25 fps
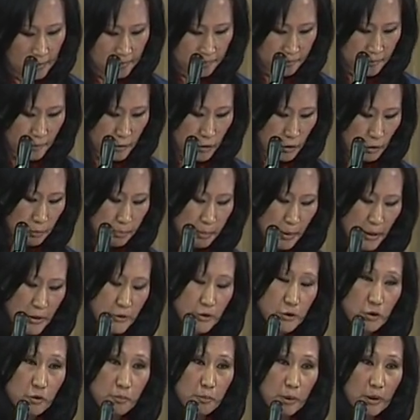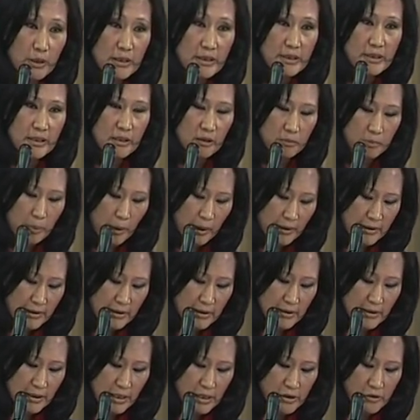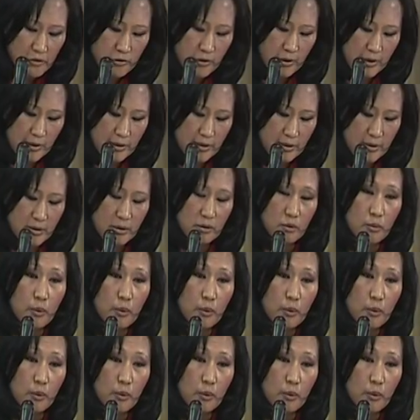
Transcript: To pursue political parties' interests,